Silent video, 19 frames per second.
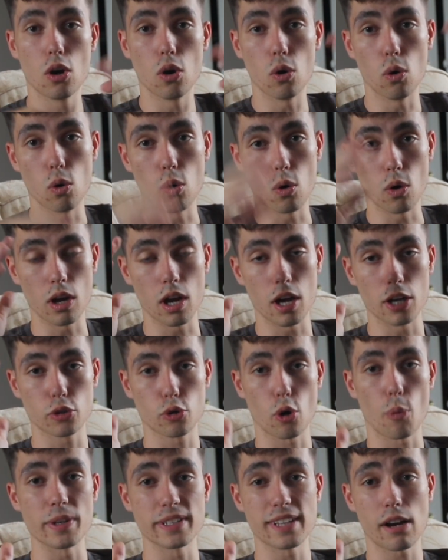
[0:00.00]
or
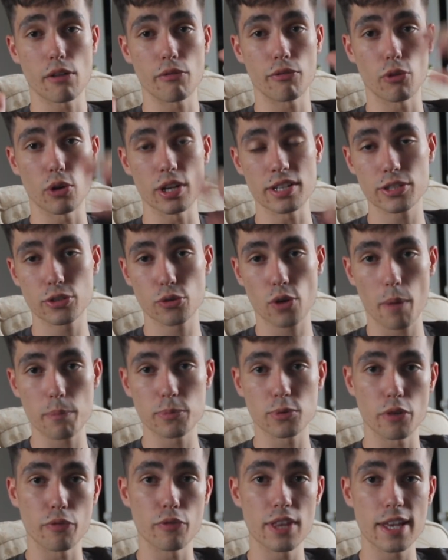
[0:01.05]
crop it down for Instagram.
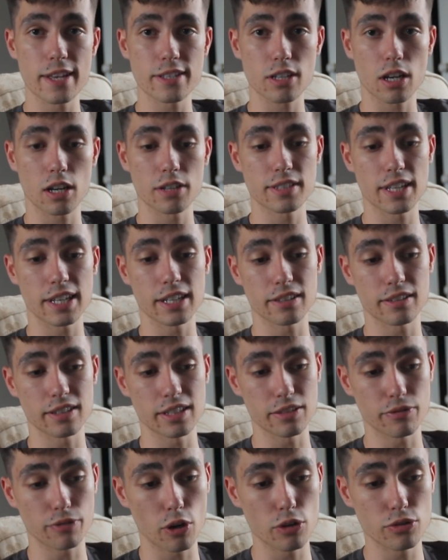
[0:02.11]
So for this, I take
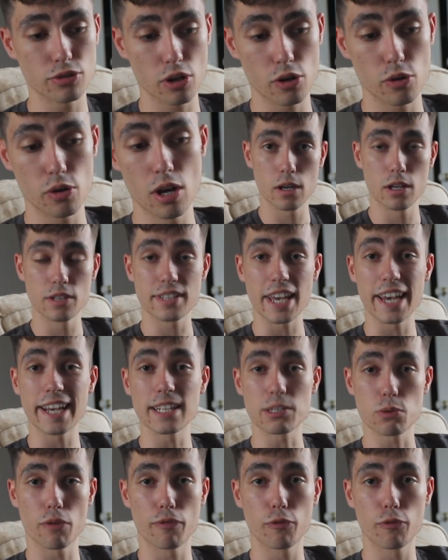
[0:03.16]
the photo, take it to a